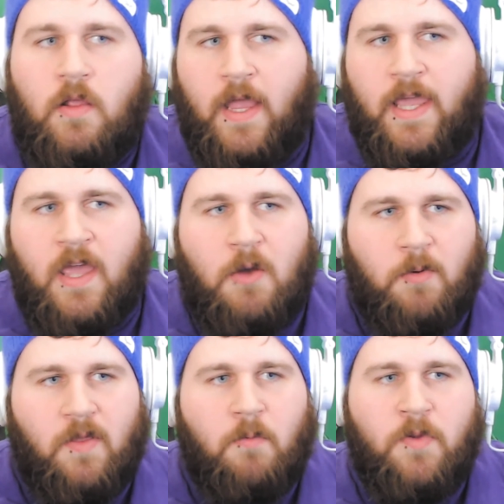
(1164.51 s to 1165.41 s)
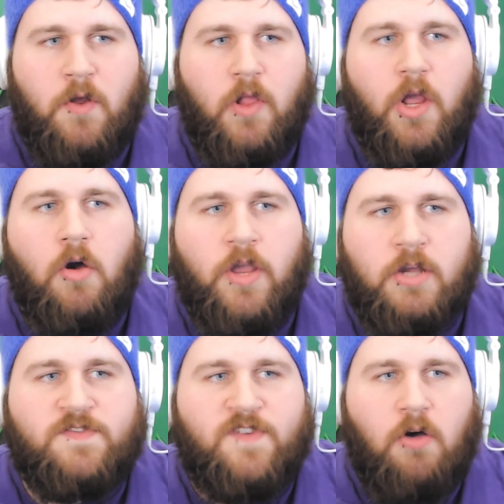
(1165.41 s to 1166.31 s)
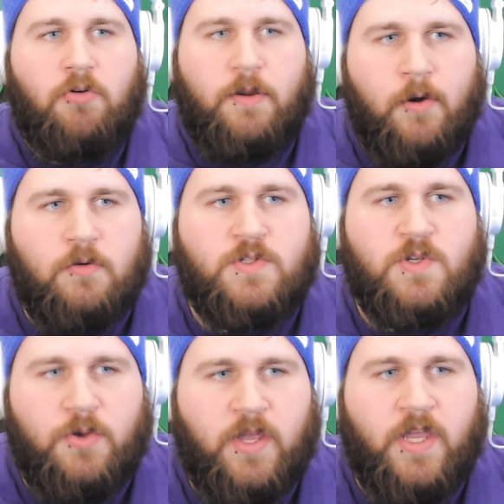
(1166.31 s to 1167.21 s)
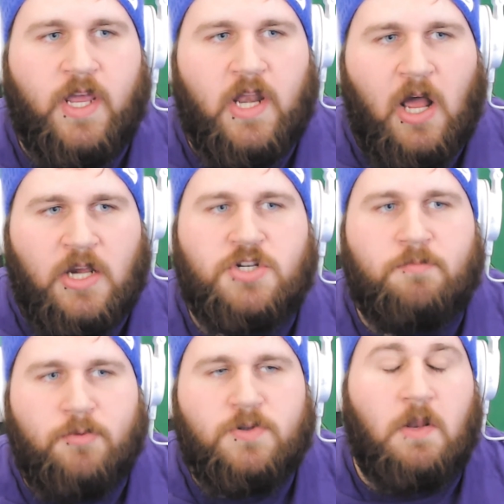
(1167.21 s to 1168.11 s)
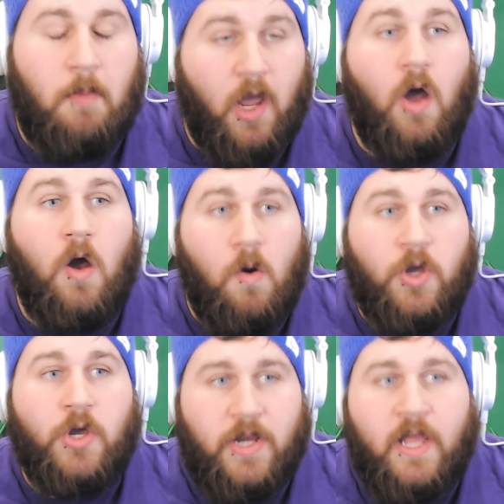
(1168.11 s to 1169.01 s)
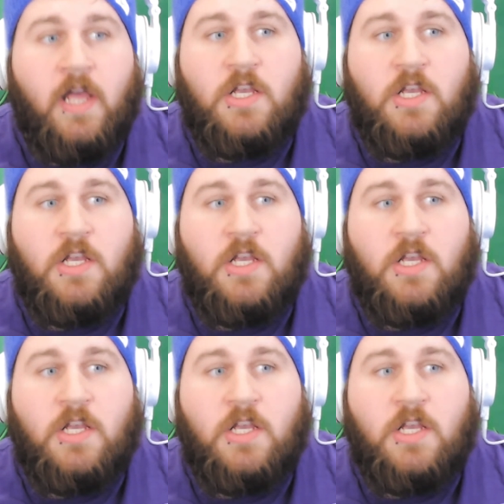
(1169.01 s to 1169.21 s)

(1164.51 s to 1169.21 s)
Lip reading: Like when they're like, oh, here's Valkyrie mode, so you can get extra boost. I'm like, oh, good.